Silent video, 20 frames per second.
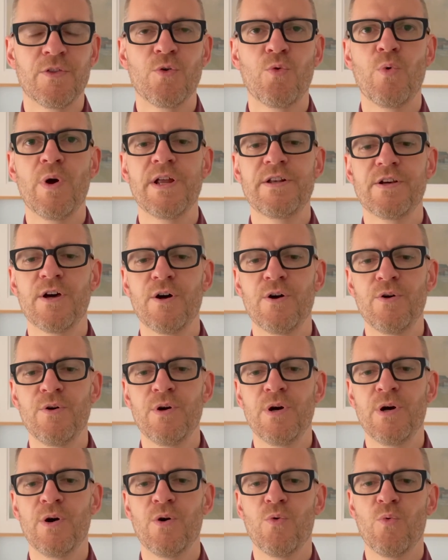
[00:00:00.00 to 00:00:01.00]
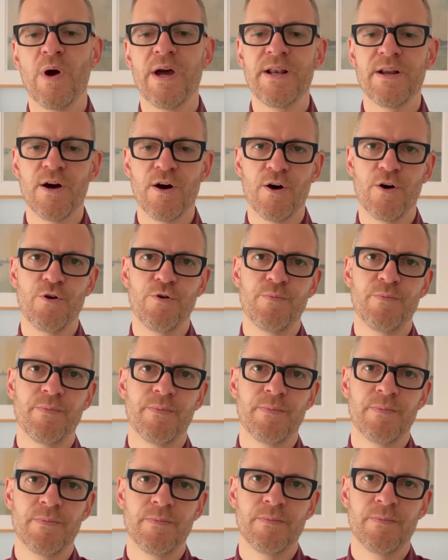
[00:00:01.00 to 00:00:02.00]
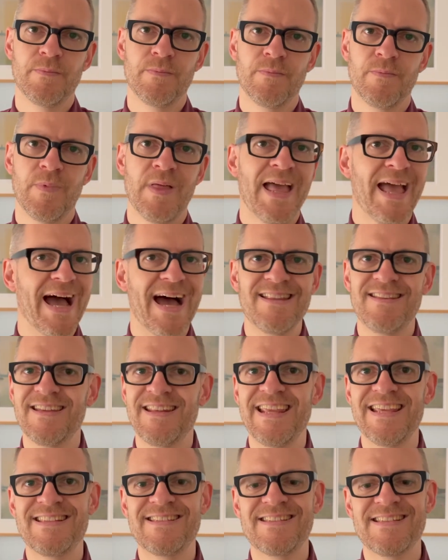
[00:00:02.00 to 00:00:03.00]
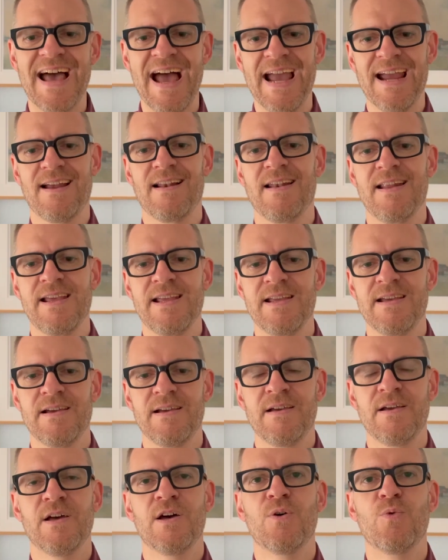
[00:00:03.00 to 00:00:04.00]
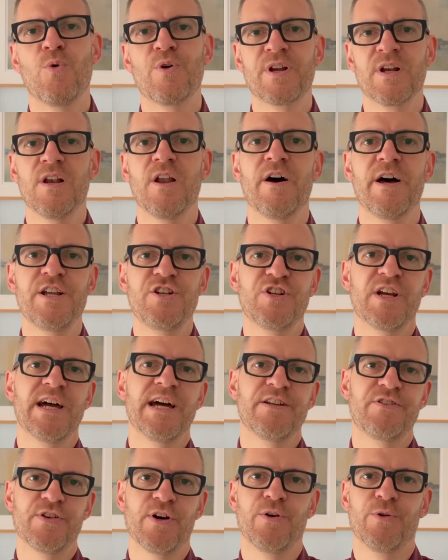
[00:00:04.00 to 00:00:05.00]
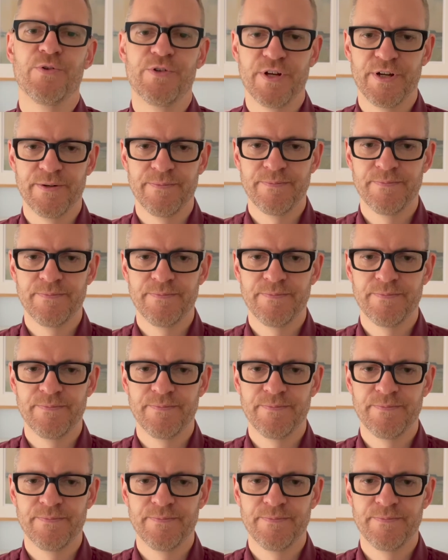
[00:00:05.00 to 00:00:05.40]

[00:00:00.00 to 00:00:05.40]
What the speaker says: widow went home and did exactly what Elijah had told her.